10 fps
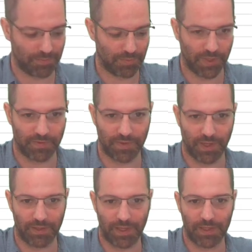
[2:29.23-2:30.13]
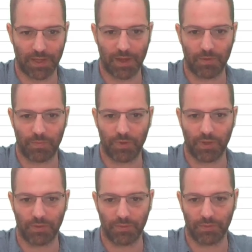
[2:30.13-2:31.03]
let's say data
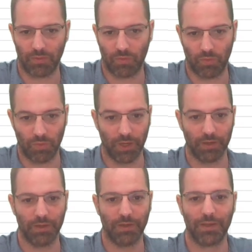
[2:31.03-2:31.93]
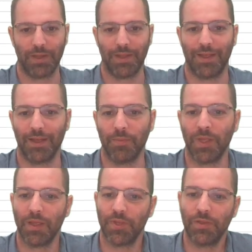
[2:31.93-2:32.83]
output 1. But
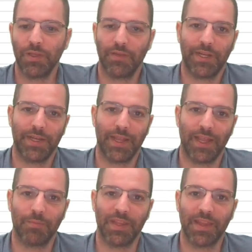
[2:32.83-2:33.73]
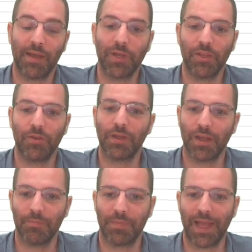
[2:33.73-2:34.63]
you can give it a name, and that way you can
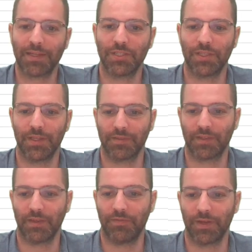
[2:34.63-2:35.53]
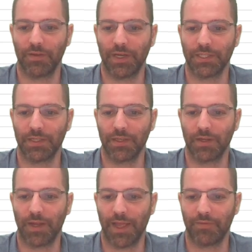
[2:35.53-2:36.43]
come back to this configuration.
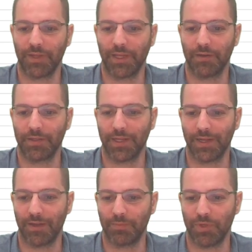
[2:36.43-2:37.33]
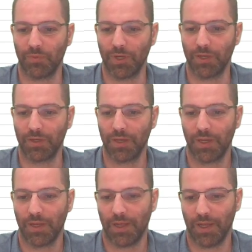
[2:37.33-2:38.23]
There I have it here, data output 1,
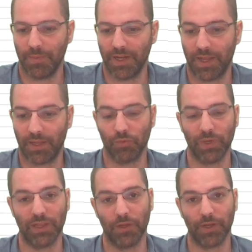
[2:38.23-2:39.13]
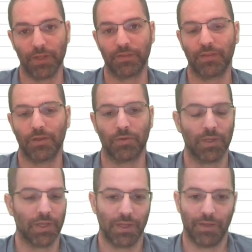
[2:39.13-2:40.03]
and I can reload it. So
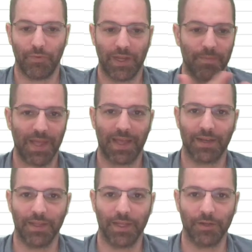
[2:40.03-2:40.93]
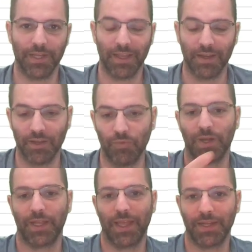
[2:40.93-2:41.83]
if we come back at a later date and you
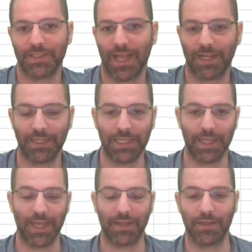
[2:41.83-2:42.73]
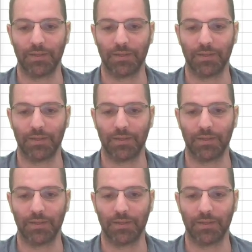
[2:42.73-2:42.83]
want to get exactly that,